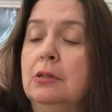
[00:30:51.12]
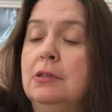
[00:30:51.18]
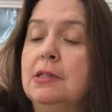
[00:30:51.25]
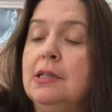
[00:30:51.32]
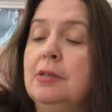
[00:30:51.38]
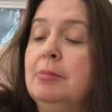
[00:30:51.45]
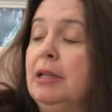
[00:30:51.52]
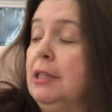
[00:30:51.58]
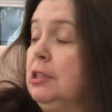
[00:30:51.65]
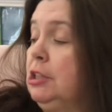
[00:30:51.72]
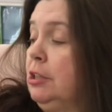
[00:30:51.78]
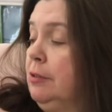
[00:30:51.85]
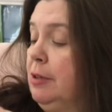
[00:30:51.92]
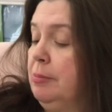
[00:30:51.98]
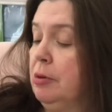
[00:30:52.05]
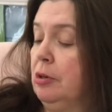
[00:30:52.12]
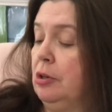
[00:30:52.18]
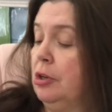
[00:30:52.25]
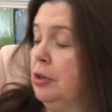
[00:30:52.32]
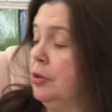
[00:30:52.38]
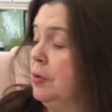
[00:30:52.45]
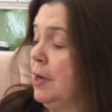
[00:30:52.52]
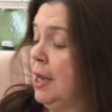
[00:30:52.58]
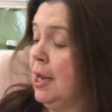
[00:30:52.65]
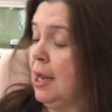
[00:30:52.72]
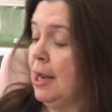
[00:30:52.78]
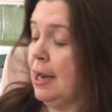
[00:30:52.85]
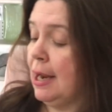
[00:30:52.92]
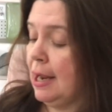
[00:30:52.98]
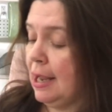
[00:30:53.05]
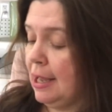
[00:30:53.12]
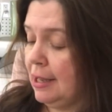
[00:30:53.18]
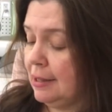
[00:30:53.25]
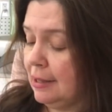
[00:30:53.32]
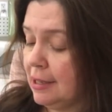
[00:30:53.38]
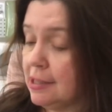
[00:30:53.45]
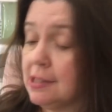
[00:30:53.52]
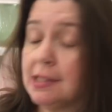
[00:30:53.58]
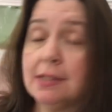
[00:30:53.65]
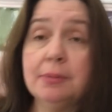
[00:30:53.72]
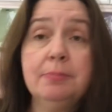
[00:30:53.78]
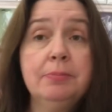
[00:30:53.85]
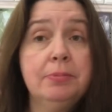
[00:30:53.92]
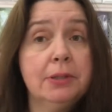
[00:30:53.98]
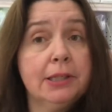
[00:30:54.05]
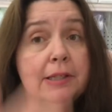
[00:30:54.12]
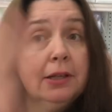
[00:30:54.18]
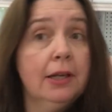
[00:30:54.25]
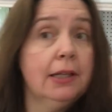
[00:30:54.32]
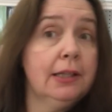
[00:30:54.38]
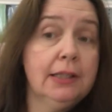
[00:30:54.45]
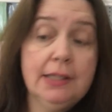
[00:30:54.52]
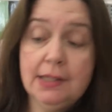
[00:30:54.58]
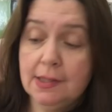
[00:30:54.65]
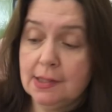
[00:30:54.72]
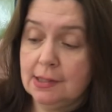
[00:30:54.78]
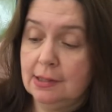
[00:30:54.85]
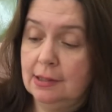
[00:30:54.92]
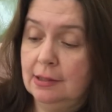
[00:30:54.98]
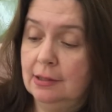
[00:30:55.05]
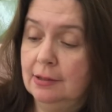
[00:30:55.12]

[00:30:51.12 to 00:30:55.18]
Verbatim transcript: the Black Cherry Merlot. And last but not least,